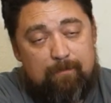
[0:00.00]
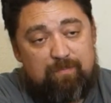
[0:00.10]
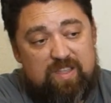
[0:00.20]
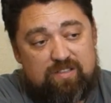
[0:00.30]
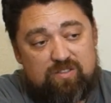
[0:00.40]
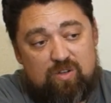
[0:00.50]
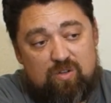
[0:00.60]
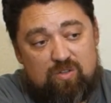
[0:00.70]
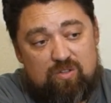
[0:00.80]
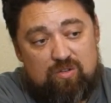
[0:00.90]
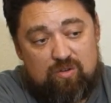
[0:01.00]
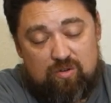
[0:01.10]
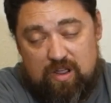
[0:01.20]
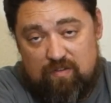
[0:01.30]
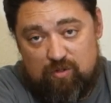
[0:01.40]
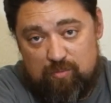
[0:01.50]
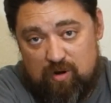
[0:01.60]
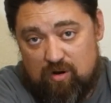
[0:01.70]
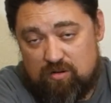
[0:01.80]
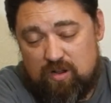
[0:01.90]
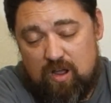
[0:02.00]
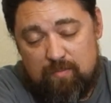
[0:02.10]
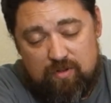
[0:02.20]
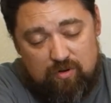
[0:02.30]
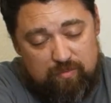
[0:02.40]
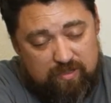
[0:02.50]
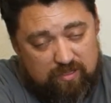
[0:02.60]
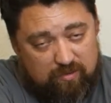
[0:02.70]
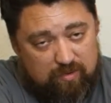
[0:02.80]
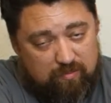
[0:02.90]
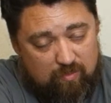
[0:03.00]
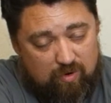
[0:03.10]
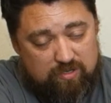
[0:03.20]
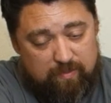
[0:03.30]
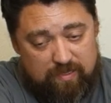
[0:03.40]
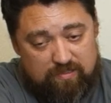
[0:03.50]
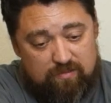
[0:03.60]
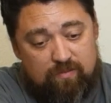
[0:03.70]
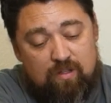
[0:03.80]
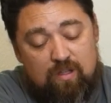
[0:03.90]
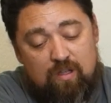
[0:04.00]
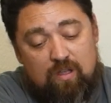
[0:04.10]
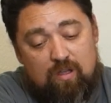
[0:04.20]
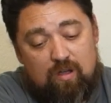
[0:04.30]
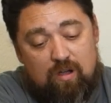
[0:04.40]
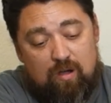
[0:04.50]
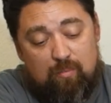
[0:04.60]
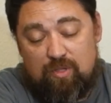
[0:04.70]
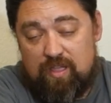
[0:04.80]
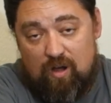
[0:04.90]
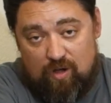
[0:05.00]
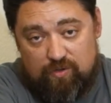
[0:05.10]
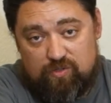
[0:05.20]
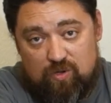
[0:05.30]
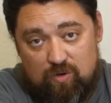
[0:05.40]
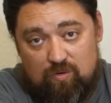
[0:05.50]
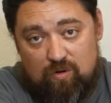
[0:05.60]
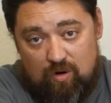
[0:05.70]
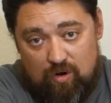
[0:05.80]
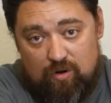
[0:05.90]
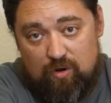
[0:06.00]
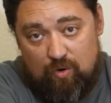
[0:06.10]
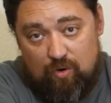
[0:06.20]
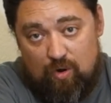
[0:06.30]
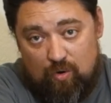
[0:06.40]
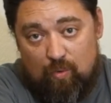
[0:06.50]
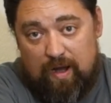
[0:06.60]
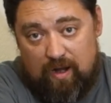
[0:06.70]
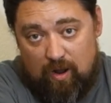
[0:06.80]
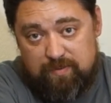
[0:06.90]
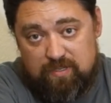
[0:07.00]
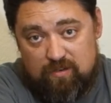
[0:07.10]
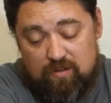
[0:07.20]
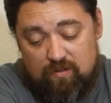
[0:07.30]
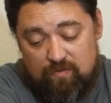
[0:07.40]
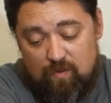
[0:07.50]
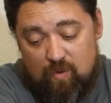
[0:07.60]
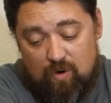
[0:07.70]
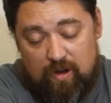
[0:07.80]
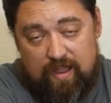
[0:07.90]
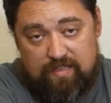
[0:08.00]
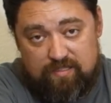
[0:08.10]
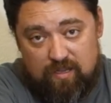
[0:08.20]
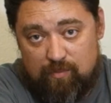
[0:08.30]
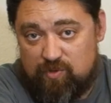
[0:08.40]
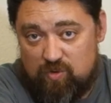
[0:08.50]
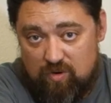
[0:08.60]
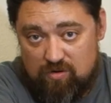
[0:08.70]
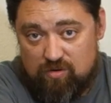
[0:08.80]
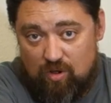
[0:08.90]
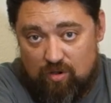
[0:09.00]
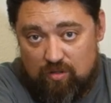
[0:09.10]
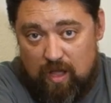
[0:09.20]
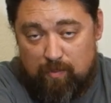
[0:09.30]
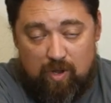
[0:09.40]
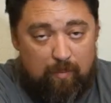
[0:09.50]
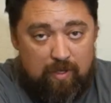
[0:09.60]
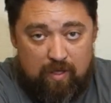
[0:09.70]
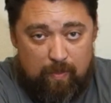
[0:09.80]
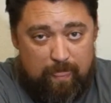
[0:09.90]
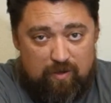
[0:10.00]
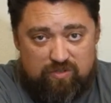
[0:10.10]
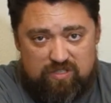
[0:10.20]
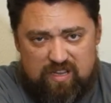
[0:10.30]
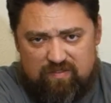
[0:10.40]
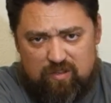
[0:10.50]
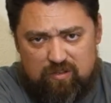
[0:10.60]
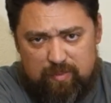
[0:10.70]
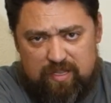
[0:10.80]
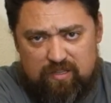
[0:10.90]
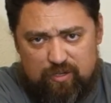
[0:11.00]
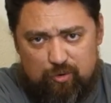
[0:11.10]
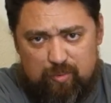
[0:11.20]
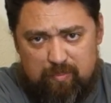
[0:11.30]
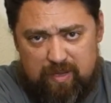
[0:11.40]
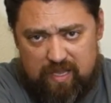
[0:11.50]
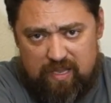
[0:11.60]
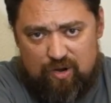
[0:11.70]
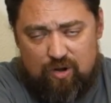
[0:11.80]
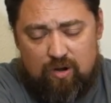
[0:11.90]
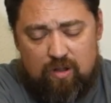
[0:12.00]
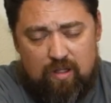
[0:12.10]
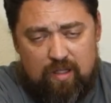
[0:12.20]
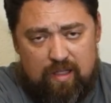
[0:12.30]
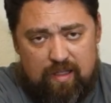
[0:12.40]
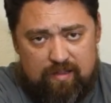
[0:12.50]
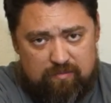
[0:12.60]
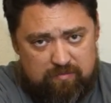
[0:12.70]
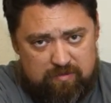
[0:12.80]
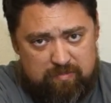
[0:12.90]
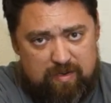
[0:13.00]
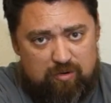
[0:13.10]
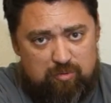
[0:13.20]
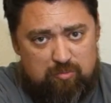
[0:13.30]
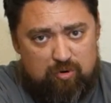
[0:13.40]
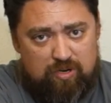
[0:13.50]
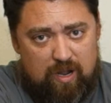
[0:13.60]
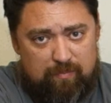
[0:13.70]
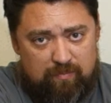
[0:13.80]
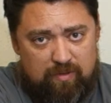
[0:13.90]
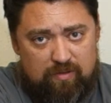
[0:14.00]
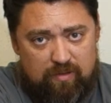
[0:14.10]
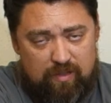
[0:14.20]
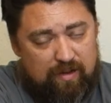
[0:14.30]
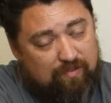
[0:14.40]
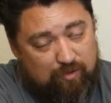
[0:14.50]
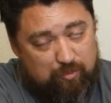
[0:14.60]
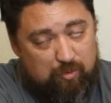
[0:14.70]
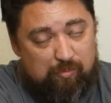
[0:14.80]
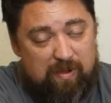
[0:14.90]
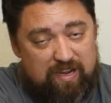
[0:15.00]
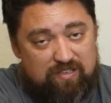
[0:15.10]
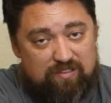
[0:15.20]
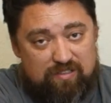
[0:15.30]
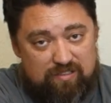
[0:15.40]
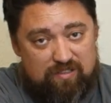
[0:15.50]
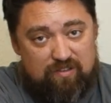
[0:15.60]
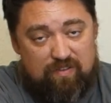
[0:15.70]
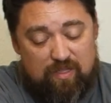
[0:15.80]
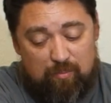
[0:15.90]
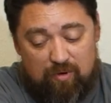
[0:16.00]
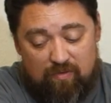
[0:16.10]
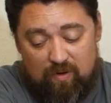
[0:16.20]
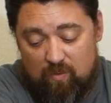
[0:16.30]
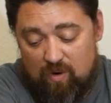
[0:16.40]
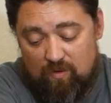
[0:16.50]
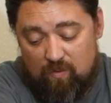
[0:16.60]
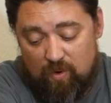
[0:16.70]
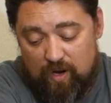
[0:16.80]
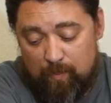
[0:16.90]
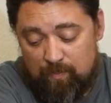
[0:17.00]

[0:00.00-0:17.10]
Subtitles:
and so you're going to have a little bit harder time. They're going to be a little bit more expensive, but they also are a great option for a sub $200 laptop. You'll just have to be a little bit pickier and spend a little bit more time and have a little more patience until you find the perfect one for you.